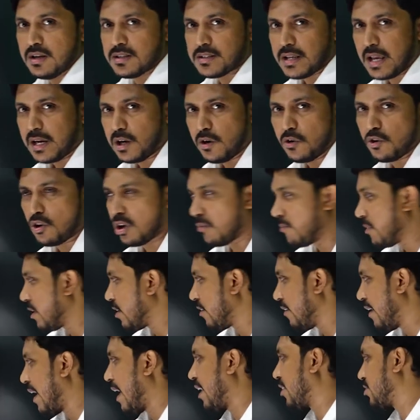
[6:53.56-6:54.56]
psychotropic
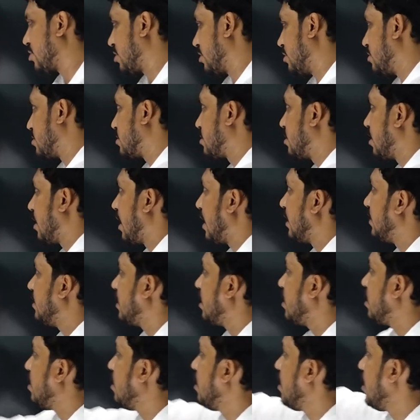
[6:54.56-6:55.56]
reactions. And
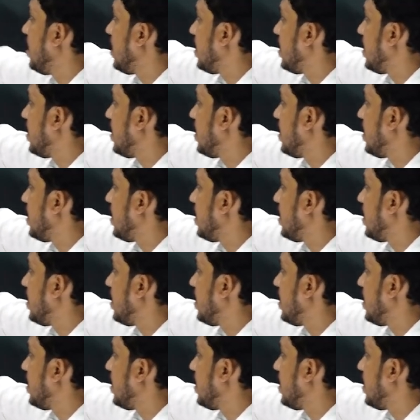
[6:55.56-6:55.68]
then